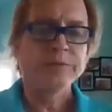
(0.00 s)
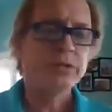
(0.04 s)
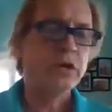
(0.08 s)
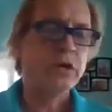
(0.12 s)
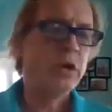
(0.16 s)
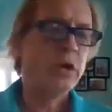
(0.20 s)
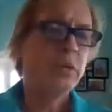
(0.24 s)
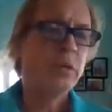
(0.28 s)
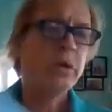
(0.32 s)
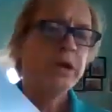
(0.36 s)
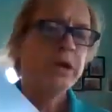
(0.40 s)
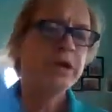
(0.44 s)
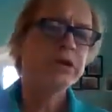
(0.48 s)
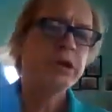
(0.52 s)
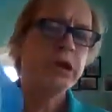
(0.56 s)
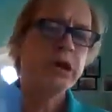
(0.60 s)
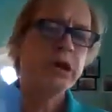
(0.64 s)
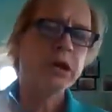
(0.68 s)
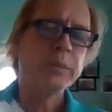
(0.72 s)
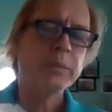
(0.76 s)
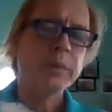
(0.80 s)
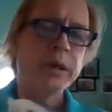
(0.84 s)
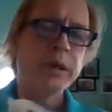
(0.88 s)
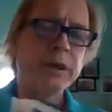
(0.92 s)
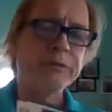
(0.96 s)
So I want to
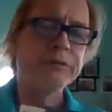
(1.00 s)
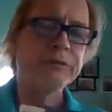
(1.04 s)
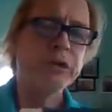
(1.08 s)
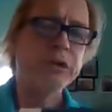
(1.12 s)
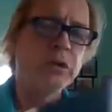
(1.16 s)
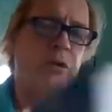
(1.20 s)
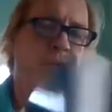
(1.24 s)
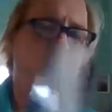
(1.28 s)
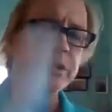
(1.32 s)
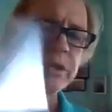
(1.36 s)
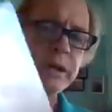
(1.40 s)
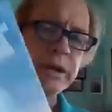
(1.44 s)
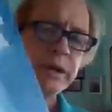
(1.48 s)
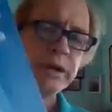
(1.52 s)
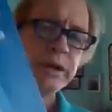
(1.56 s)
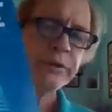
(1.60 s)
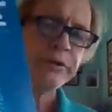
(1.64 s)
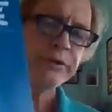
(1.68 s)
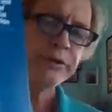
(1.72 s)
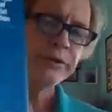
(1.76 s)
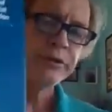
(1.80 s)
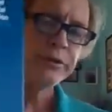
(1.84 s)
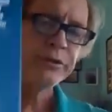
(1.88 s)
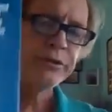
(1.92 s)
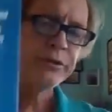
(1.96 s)
talk about a few
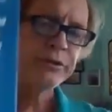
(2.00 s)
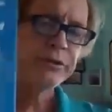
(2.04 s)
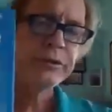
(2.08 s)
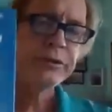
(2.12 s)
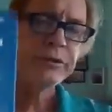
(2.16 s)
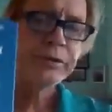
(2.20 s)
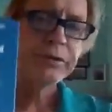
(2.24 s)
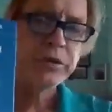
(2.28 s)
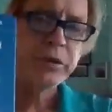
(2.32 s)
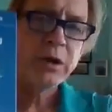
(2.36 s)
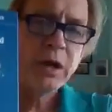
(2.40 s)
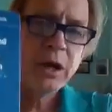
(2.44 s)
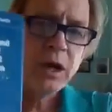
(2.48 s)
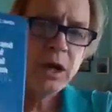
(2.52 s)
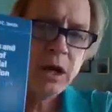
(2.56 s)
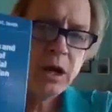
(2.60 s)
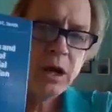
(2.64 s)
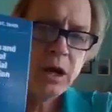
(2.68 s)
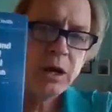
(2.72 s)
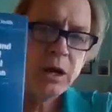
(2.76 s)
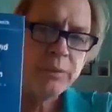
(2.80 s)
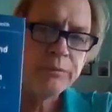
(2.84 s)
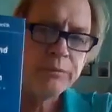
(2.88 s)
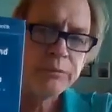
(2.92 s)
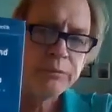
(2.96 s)
things
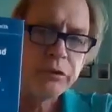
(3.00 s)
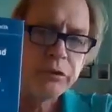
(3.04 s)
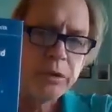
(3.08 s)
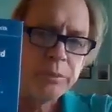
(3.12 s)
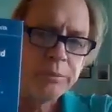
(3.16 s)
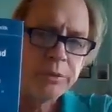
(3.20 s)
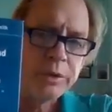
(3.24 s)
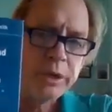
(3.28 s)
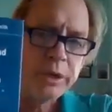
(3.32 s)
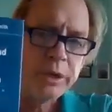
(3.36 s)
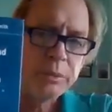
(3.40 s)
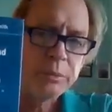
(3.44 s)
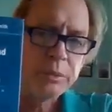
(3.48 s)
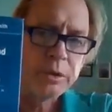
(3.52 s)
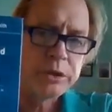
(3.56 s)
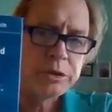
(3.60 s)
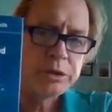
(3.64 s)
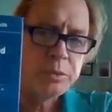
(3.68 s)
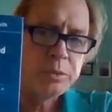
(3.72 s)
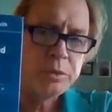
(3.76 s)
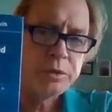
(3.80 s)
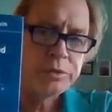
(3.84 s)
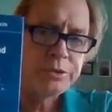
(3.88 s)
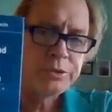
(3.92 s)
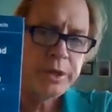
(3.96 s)
from the
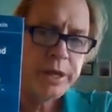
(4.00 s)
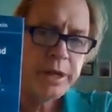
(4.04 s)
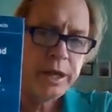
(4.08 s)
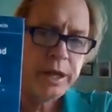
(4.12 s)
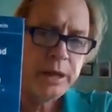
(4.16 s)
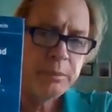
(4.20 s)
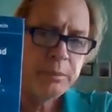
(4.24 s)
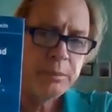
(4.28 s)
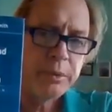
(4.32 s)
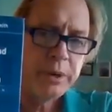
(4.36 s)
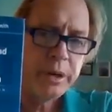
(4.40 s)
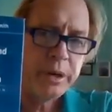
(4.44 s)
Principles and